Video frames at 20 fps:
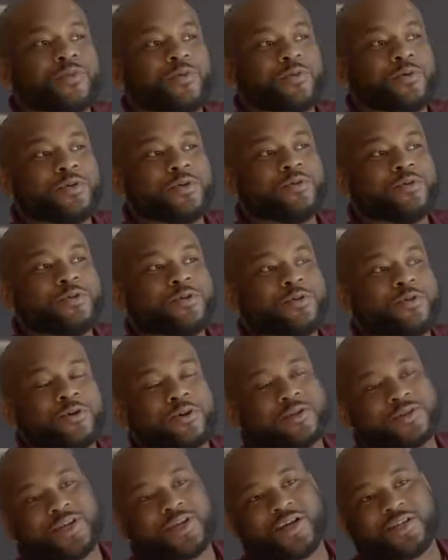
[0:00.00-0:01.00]
when you're a New
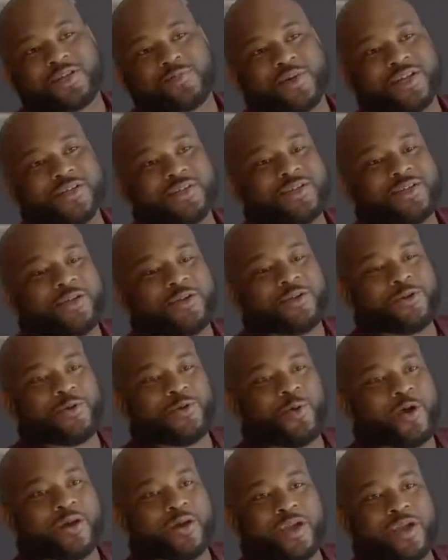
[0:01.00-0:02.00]
York Times bestseller,
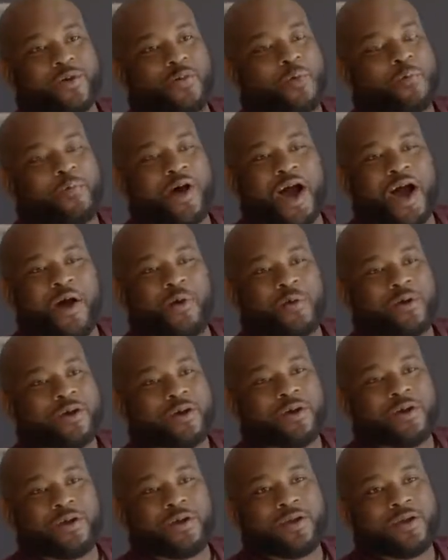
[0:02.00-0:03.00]
you walk in with
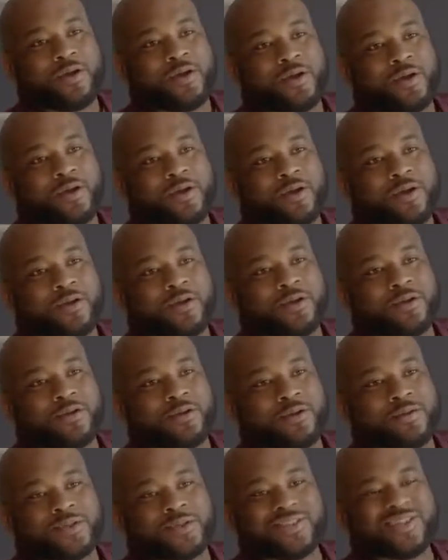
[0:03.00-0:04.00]
power.
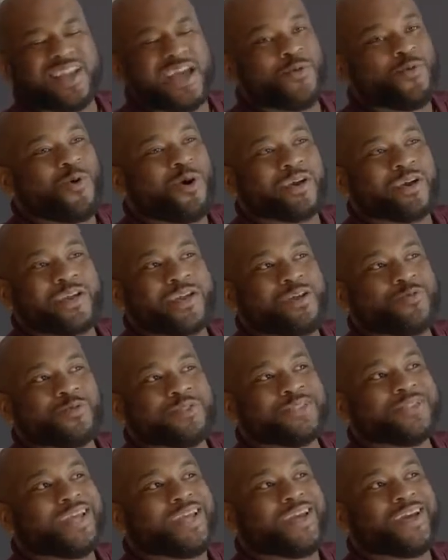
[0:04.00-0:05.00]
You know, so it's like walking in
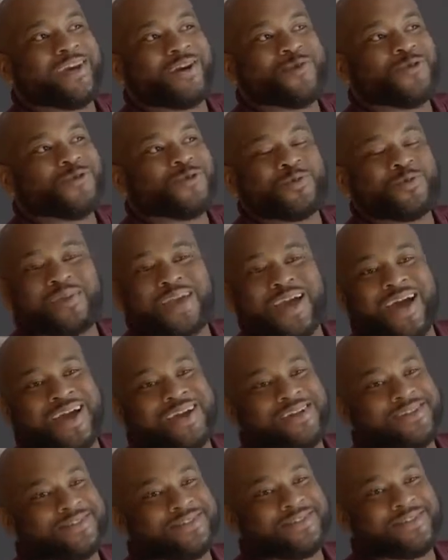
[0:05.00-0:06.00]
with 10 goons
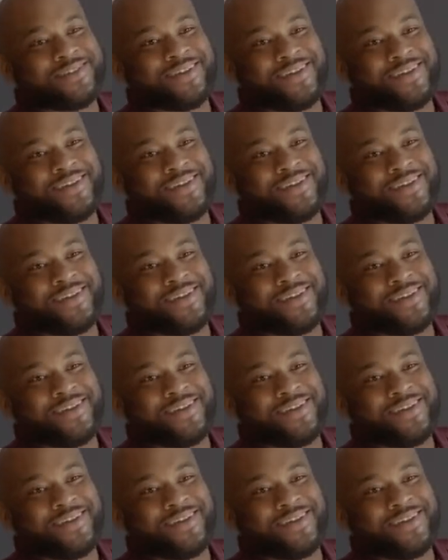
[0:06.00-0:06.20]
behind you,